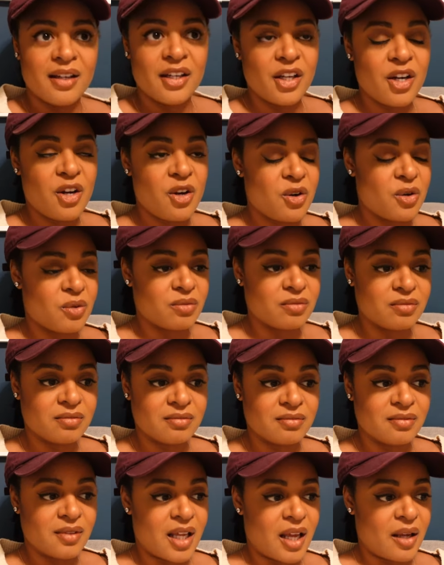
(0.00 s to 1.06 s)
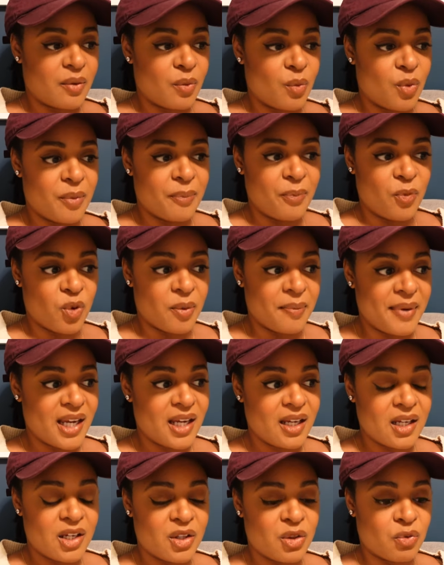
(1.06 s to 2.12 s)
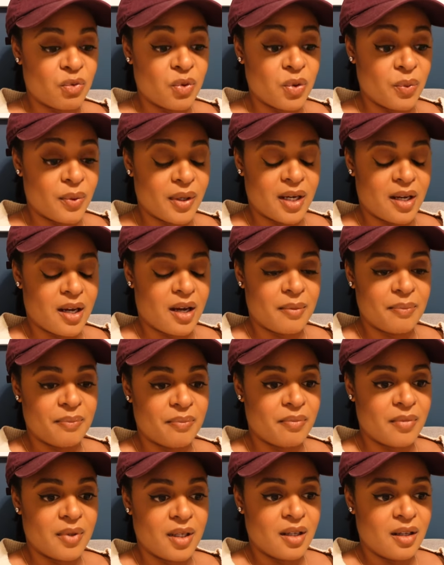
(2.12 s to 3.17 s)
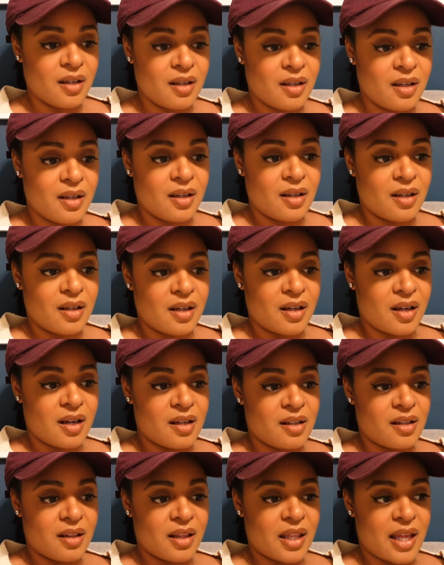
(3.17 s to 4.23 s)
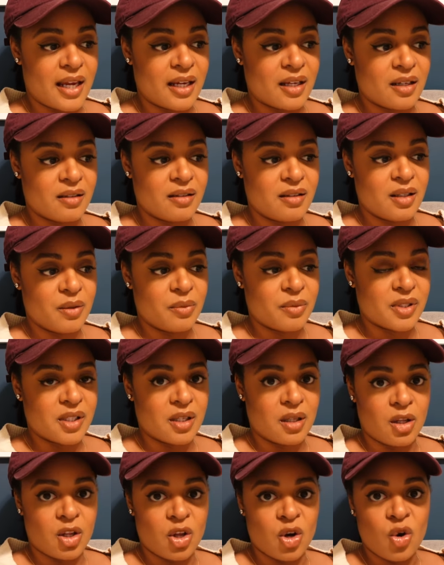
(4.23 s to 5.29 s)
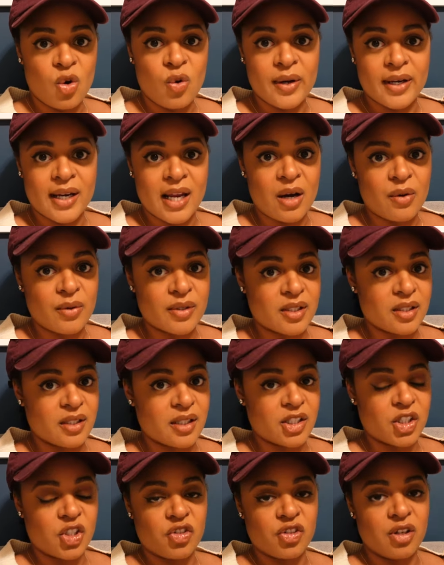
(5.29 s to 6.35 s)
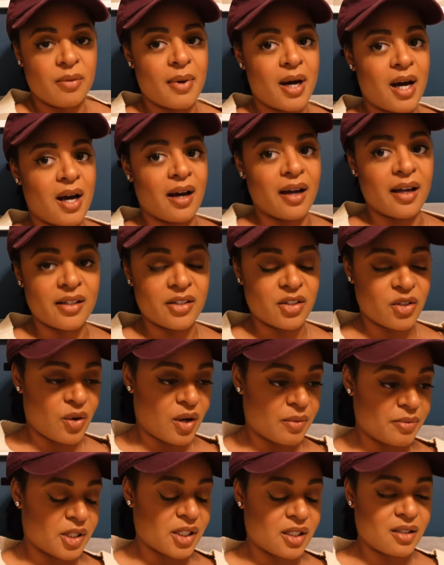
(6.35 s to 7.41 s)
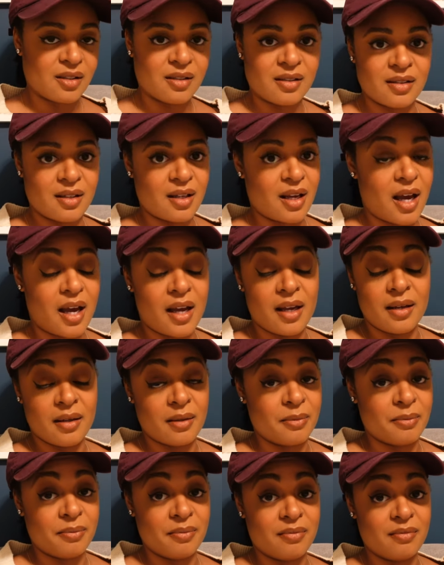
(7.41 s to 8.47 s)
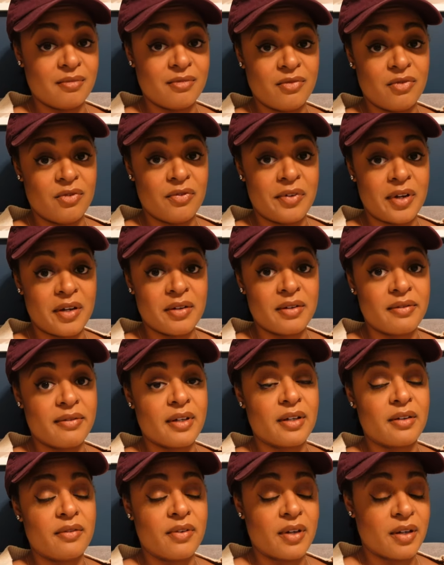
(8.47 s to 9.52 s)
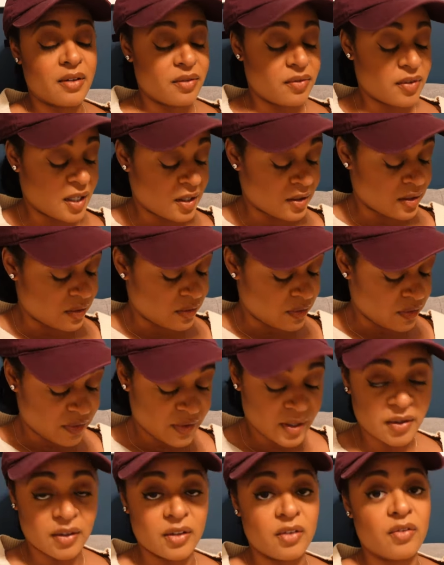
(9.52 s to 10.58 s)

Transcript: you know, we're making it through, and I'm like, it was a low and now it's an extreme high, so I am very, very, very, very, very